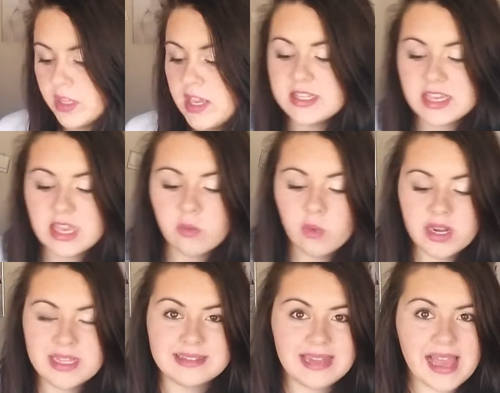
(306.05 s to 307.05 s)
The second one
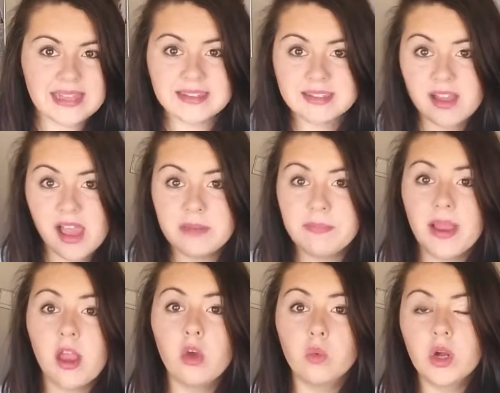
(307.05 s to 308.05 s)
is Landslide
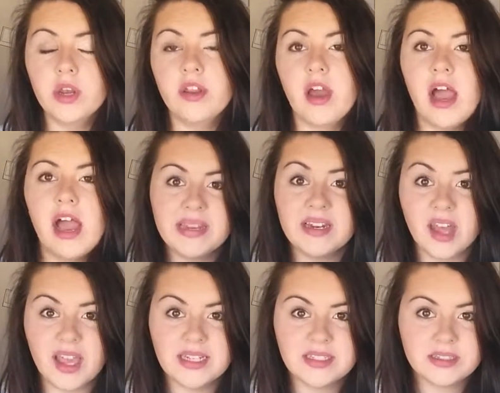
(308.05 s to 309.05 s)
by Oh Wonder.
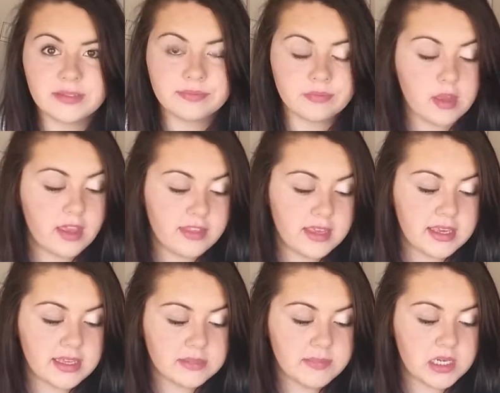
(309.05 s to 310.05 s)
Midlight. I
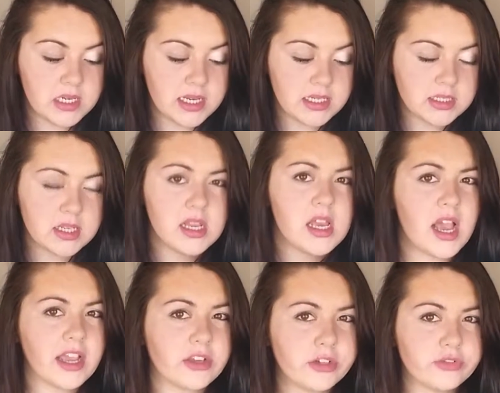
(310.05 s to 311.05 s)
think it's Midlight.
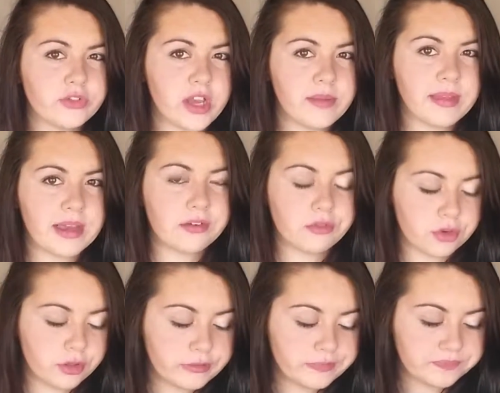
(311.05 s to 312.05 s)
I could have typed that out
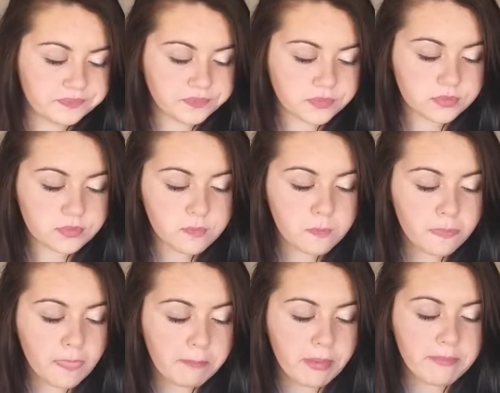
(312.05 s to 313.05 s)
wrong.
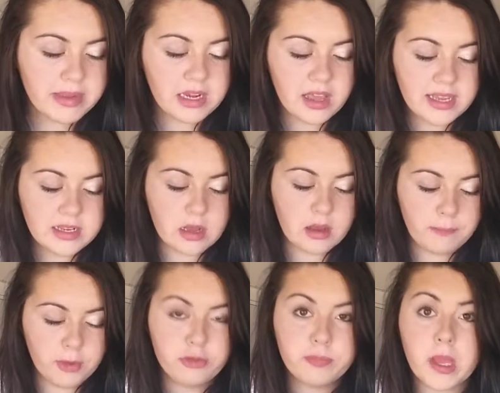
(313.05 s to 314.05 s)
but Midlight are
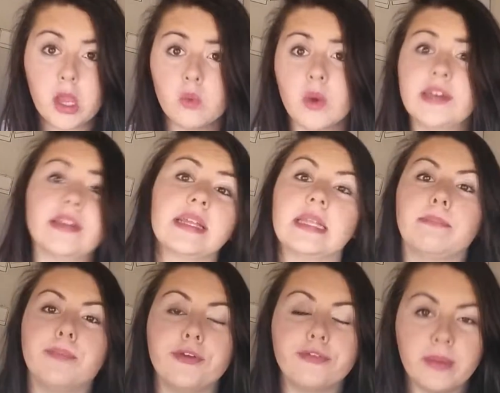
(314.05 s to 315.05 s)
both by Oh Wonder. They're
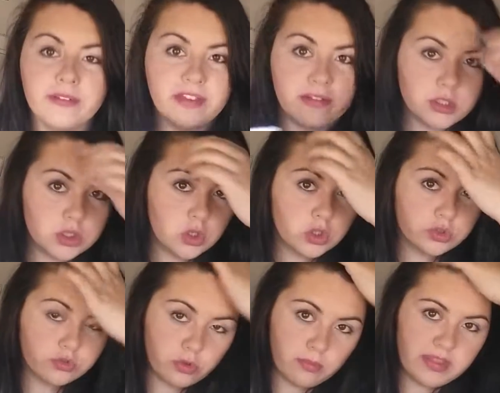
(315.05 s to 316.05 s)
both my favourite
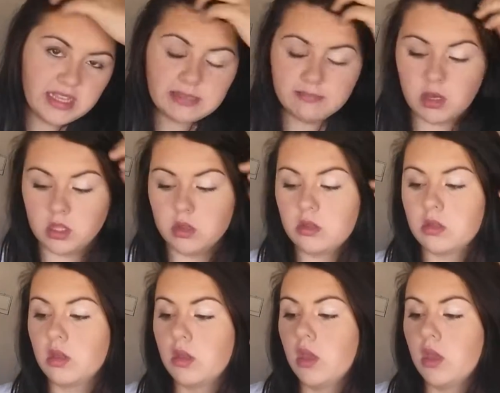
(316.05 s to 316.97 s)
songs from this month.